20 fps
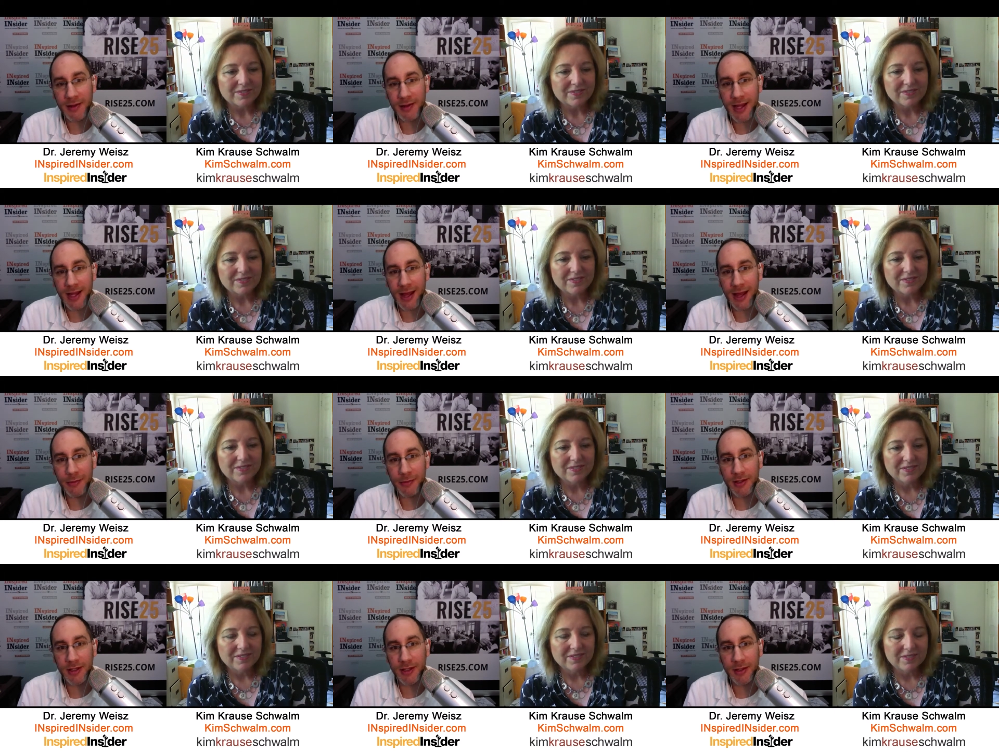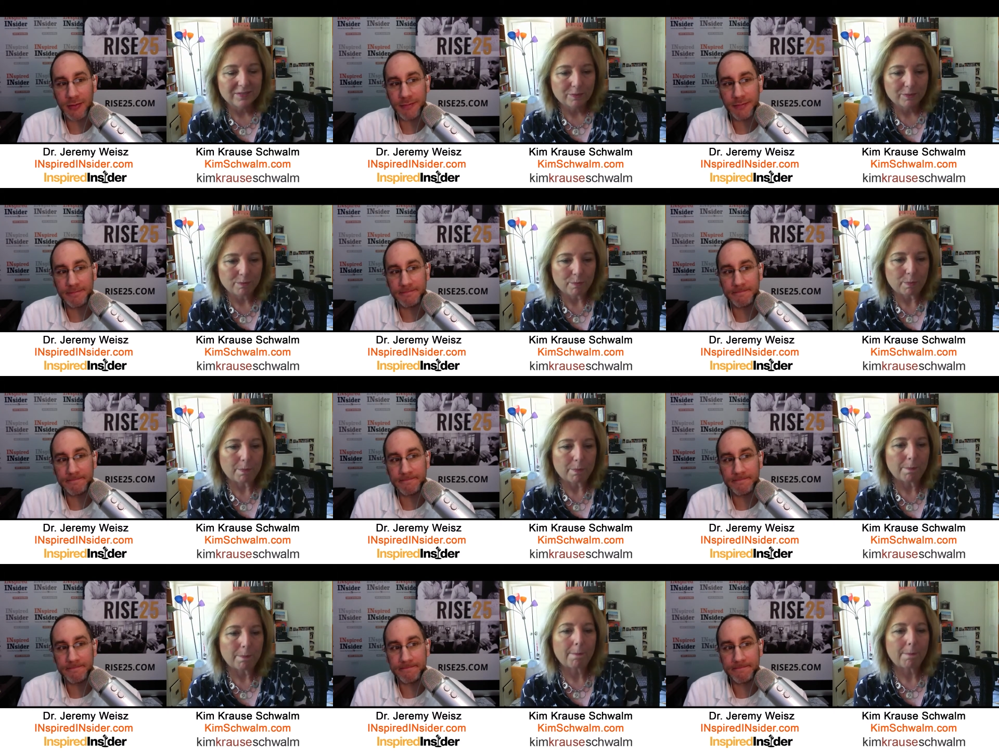Speaker 1: time with it.
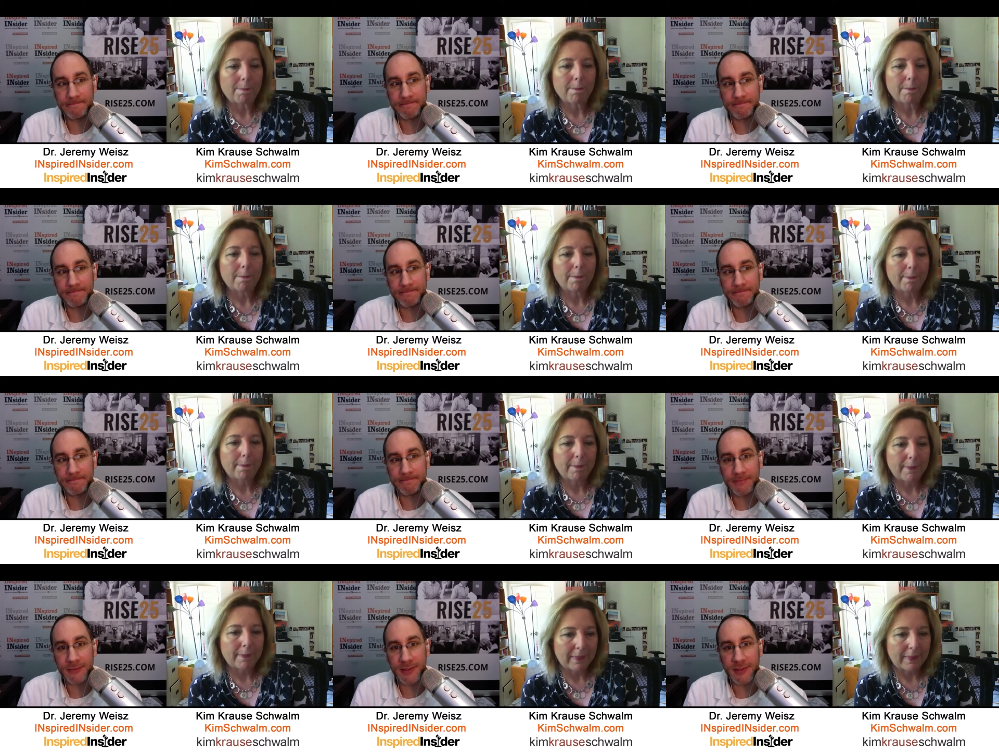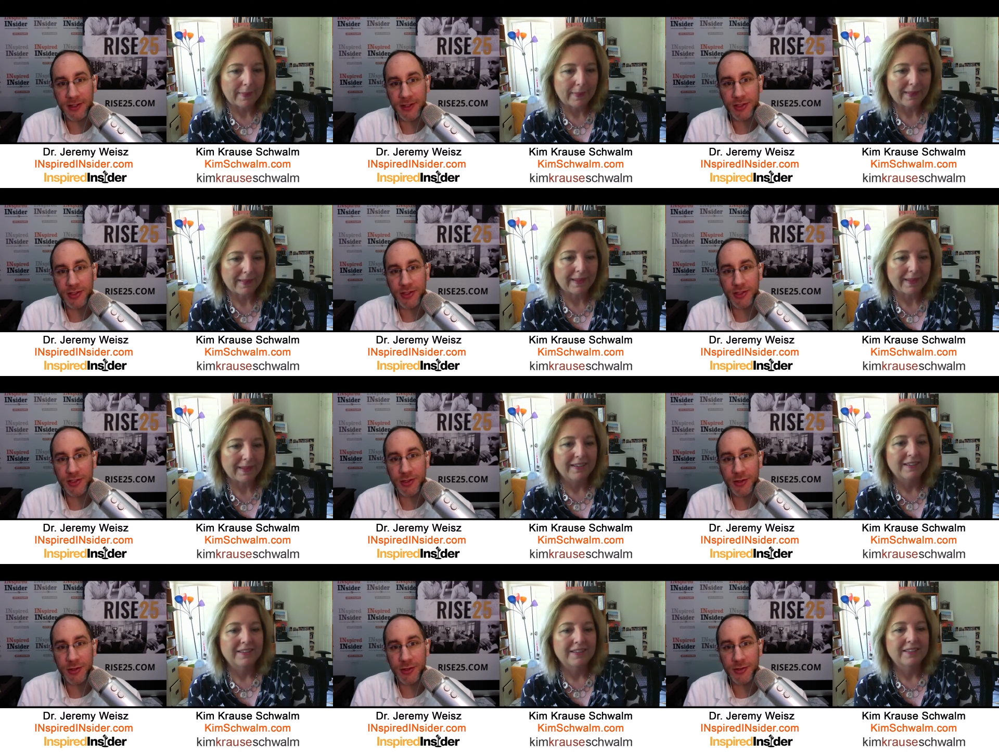They're
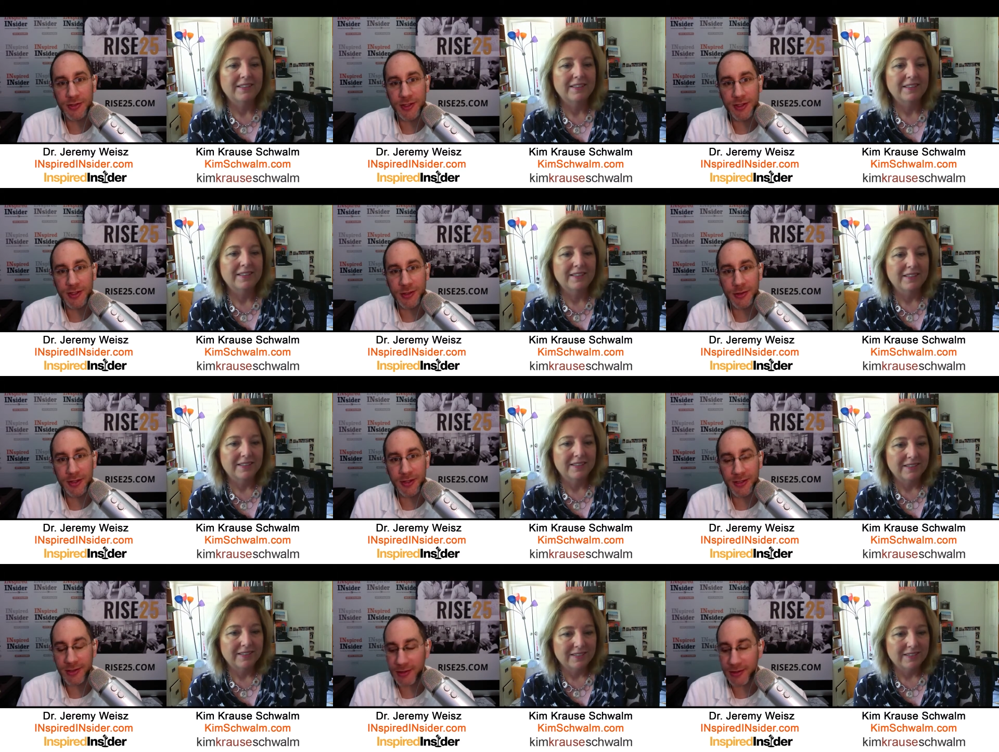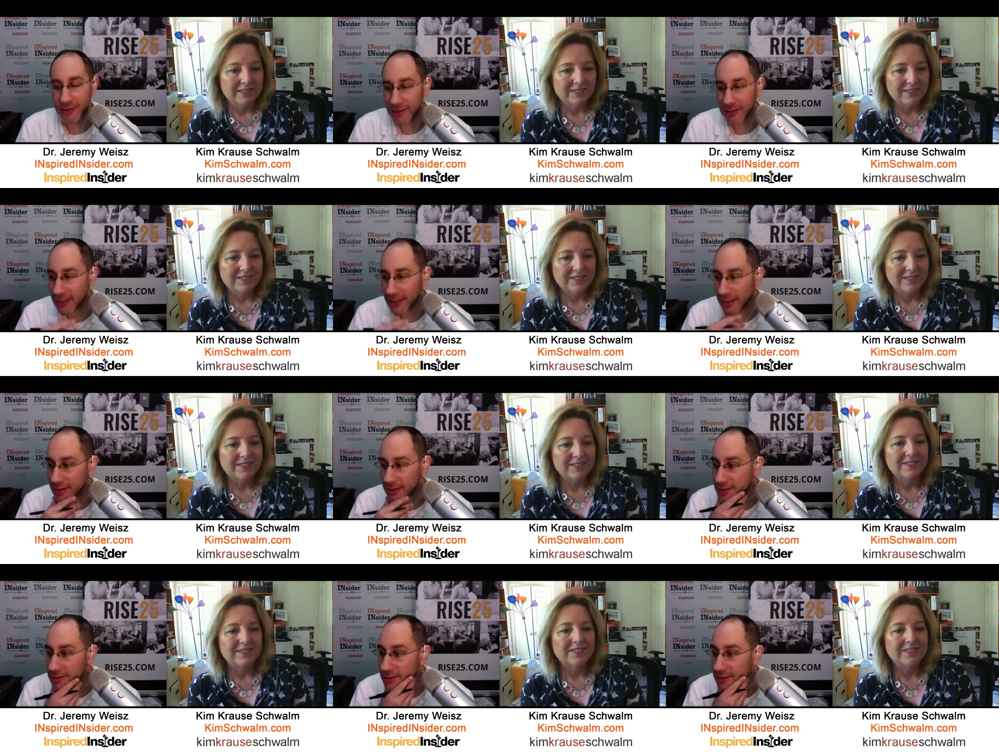just so used to doing certain
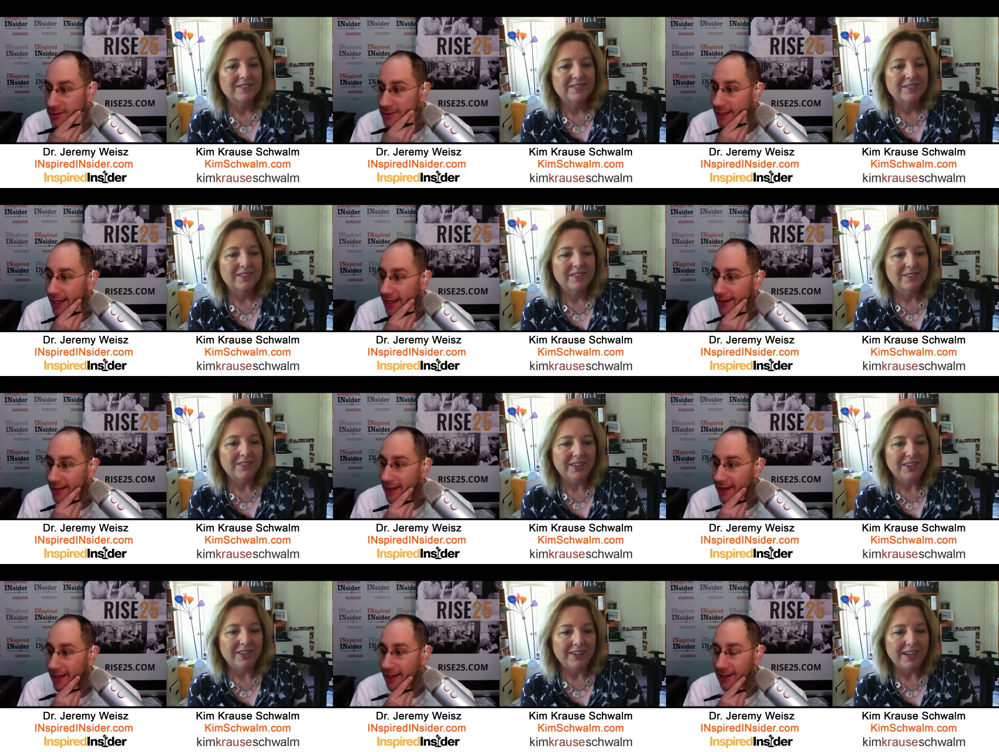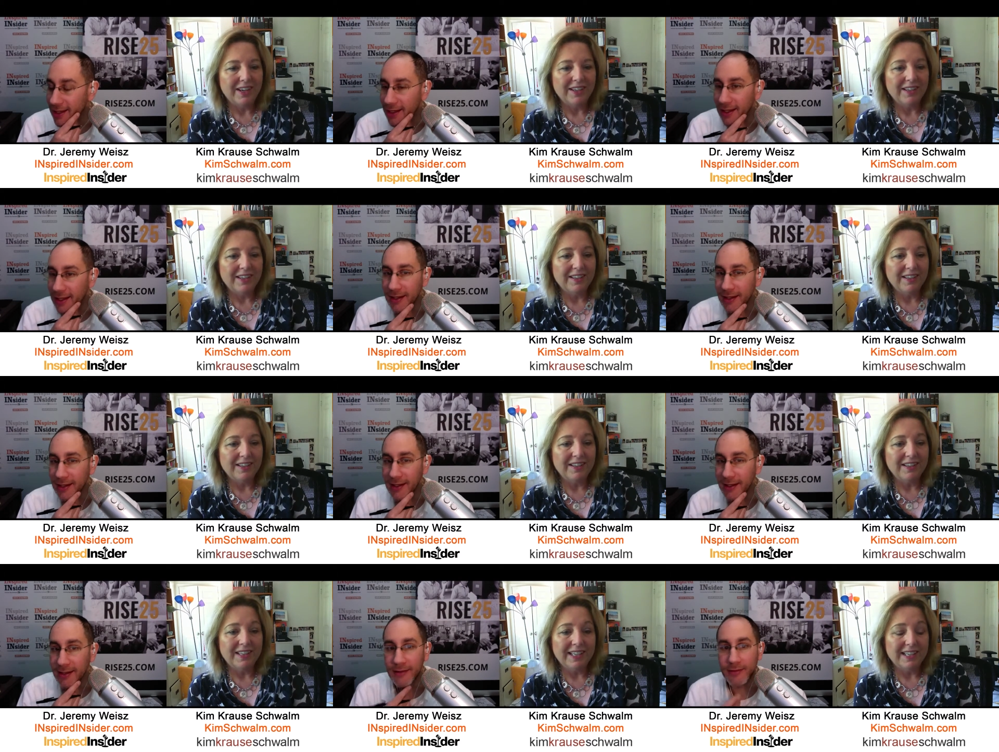things, I
Speaker 2: think. Well,
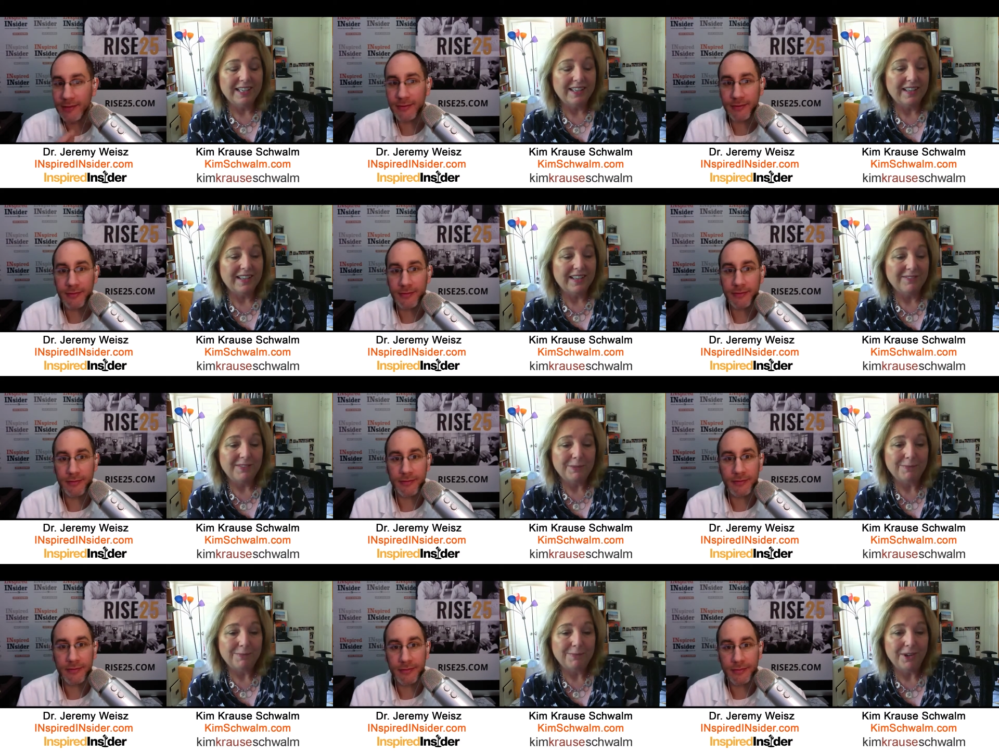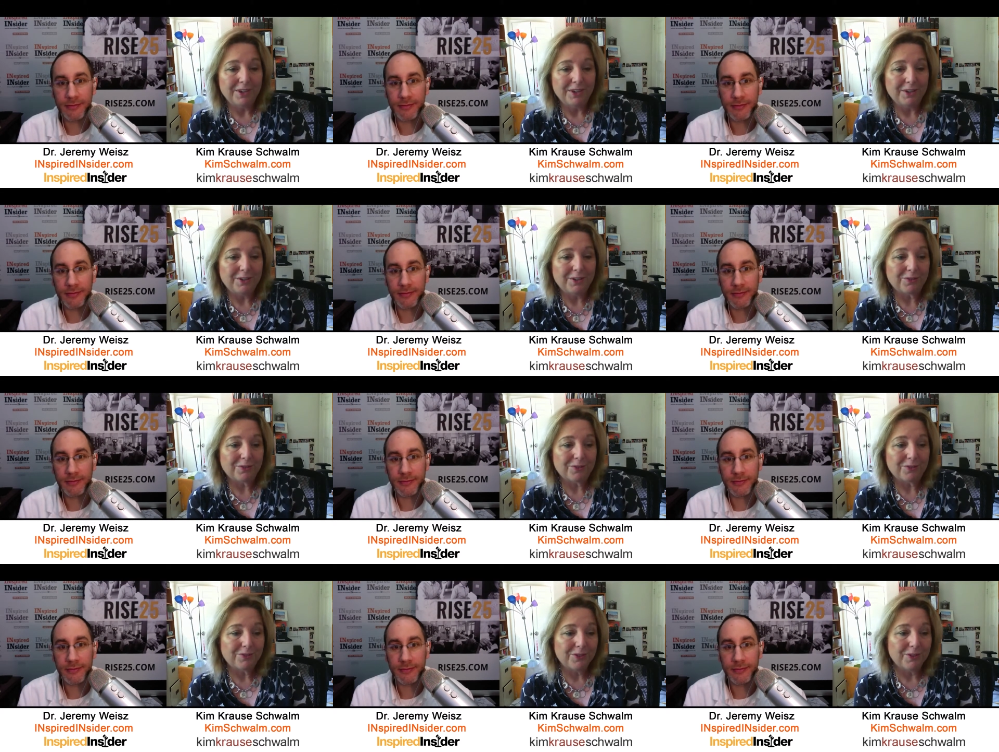that can be part of
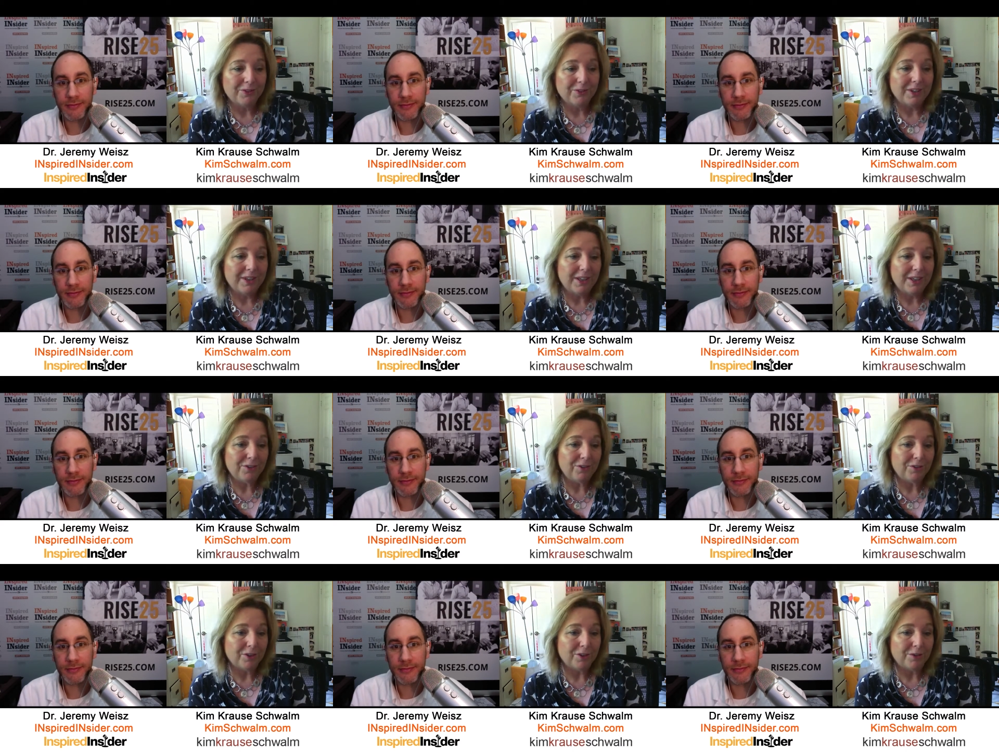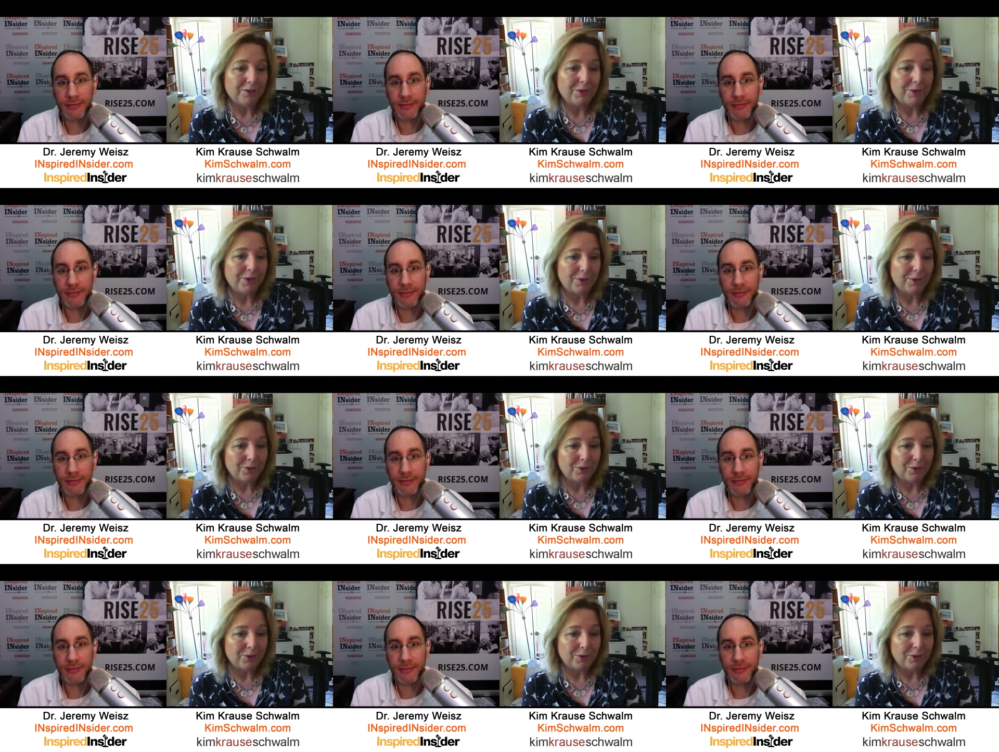your relationship with your